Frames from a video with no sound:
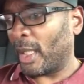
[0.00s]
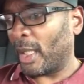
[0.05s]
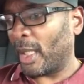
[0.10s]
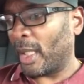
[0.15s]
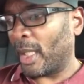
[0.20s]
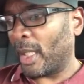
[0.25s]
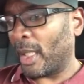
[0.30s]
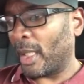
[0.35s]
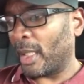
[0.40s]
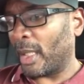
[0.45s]

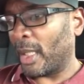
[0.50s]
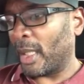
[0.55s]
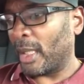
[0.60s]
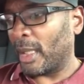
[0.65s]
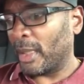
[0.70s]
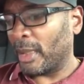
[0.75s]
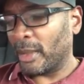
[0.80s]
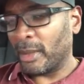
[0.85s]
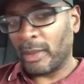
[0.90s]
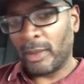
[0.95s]

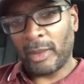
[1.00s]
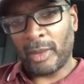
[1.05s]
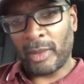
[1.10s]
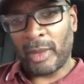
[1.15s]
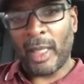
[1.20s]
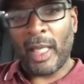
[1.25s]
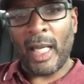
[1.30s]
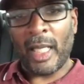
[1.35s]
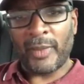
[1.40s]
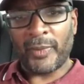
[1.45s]
And
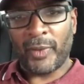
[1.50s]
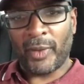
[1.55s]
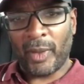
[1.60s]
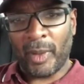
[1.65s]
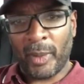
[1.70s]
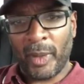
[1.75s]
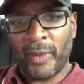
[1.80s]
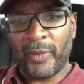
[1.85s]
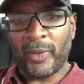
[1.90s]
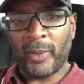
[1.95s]
they asked for all
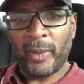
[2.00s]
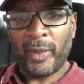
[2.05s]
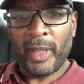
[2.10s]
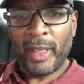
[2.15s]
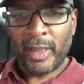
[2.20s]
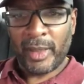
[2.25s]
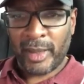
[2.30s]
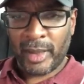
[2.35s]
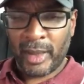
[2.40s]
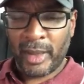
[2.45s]
my
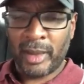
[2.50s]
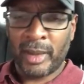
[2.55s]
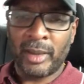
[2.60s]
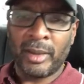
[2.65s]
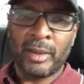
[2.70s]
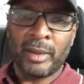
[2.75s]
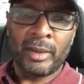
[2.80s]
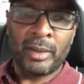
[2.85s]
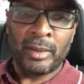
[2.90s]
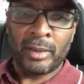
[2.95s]

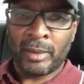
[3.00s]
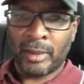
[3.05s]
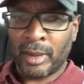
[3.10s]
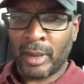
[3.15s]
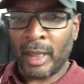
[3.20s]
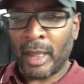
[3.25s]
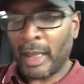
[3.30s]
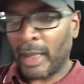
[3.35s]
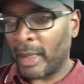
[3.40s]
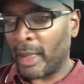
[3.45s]
information.
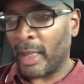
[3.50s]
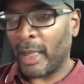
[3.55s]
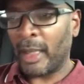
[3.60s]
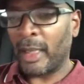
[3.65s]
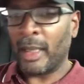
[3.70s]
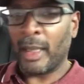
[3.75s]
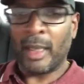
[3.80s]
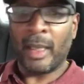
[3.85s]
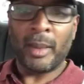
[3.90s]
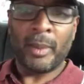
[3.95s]

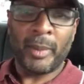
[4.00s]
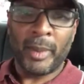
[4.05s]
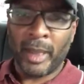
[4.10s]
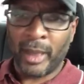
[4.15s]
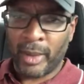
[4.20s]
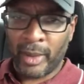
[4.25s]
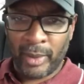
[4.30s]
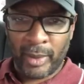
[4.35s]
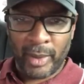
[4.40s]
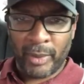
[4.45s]

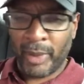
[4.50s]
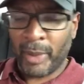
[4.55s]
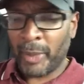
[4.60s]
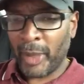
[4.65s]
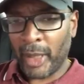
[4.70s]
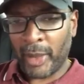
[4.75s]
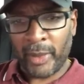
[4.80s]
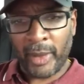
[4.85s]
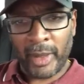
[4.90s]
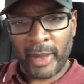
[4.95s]
They ran my
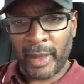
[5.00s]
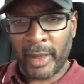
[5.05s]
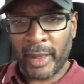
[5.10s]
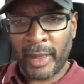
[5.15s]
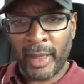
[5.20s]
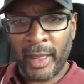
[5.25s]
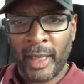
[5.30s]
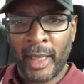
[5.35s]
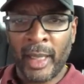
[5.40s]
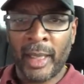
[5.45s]
credit
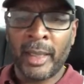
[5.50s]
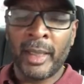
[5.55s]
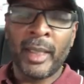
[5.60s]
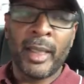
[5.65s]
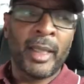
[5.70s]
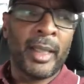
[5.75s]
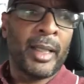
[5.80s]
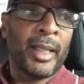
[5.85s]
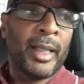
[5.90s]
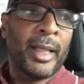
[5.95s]
again,
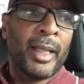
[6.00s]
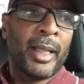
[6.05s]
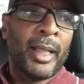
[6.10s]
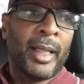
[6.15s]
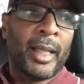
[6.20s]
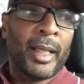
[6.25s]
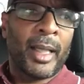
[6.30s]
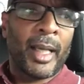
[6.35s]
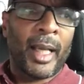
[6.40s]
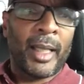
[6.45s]

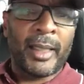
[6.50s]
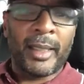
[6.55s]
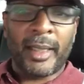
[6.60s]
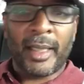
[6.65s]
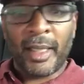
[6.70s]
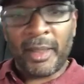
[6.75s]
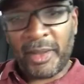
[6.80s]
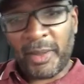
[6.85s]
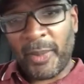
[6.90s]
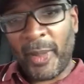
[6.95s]
and he
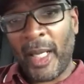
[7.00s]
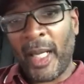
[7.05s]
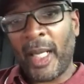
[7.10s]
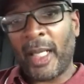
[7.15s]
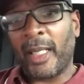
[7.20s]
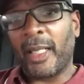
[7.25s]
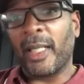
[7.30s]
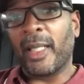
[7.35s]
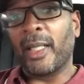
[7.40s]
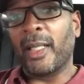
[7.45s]
comes
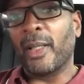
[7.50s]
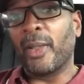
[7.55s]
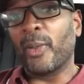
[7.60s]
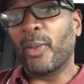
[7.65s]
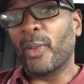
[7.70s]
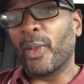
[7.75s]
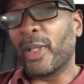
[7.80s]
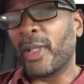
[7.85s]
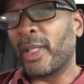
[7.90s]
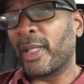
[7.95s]
back
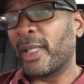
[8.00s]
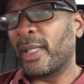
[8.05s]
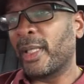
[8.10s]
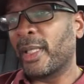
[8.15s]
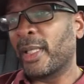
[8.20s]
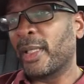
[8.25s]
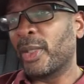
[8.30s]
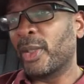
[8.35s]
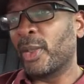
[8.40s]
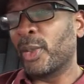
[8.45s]
with he
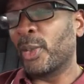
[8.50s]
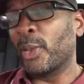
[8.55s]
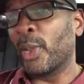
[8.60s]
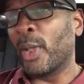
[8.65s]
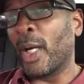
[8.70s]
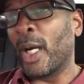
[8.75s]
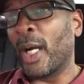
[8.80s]
can do